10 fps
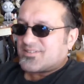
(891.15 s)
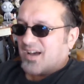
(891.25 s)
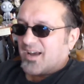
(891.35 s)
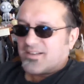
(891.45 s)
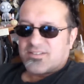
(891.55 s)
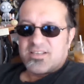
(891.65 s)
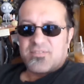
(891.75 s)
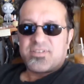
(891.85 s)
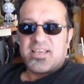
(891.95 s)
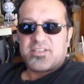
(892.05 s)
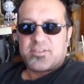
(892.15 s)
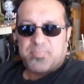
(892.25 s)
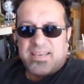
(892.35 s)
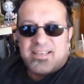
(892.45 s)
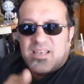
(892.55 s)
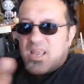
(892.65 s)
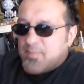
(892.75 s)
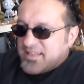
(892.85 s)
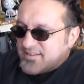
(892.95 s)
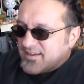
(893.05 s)
sign, instead of saying speed
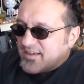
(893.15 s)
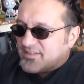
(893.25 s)
limit,